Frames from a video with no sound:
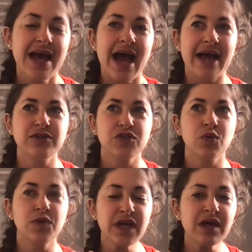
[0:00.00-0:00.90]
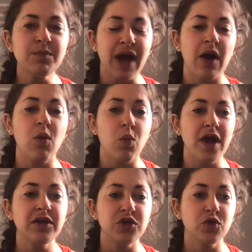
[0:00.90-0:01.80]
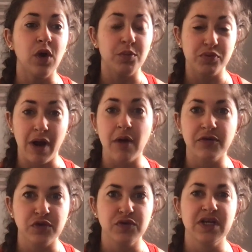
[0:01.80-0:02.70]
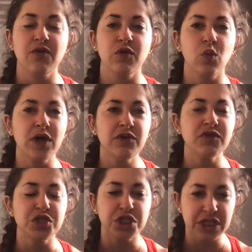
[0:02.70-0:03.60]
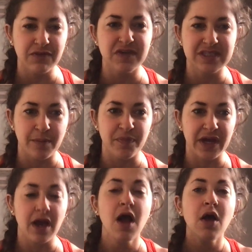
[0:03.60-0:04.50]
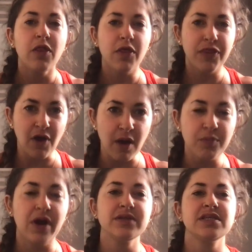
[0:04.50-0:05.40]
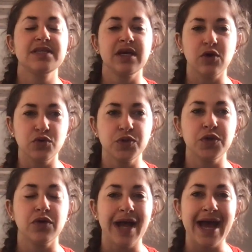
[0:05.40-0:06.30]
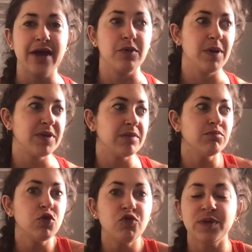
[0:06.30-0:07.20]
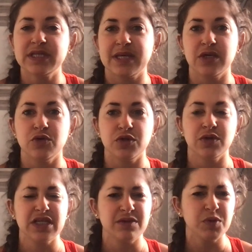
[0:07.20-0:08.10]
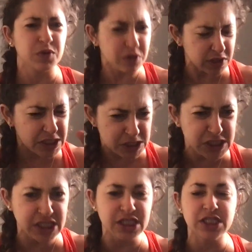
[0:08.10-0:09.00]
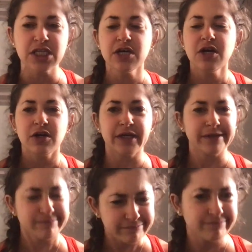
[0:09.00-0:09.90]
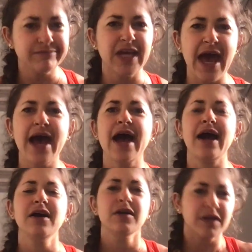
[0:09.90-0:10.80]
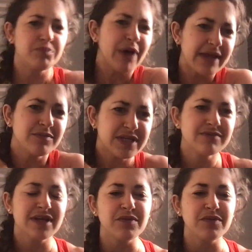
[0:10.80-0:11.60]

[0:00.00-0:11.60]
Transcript: And so think about when you are proud of yourself or when you've achieved something, the thought process that goes through your head, or maybe the movements that you do. Like some people are like, yes, or like, yeah, like pat themselves on the